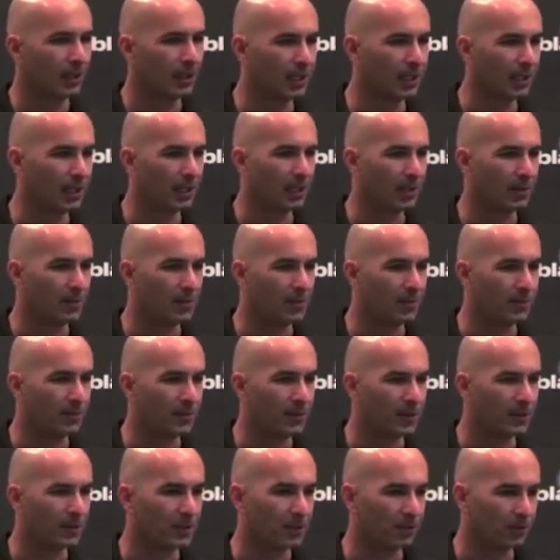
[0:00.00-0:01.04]
And
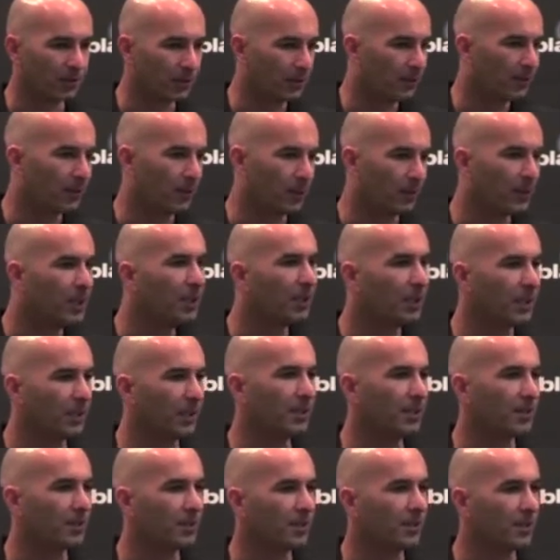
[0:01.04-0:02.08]
so for me,
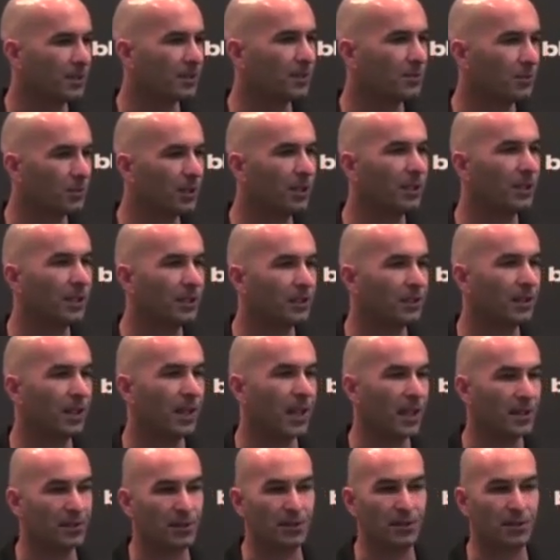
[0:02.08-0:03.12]
it's really
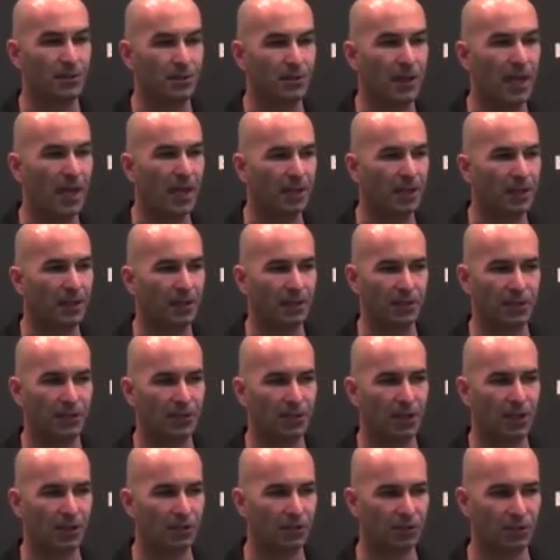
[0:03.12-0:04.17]
the essence of hacking.
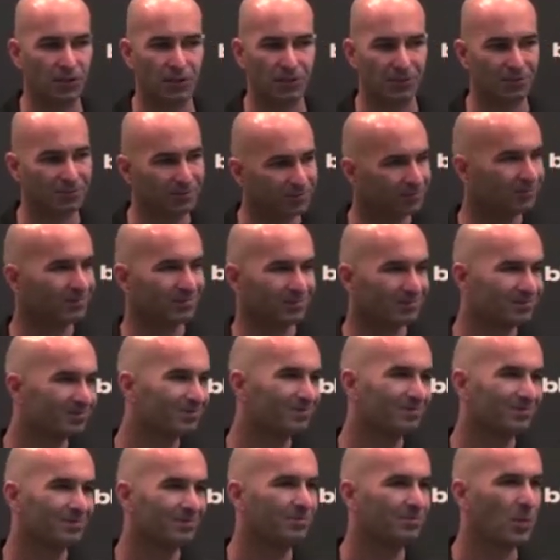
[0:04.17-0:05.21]
It's not just
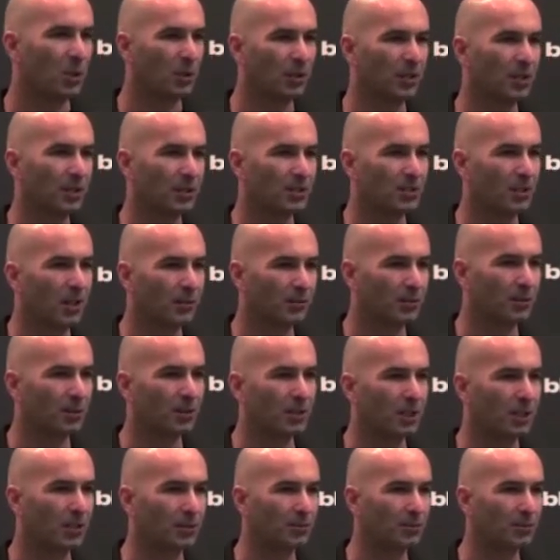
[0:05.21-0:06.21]
looking at software.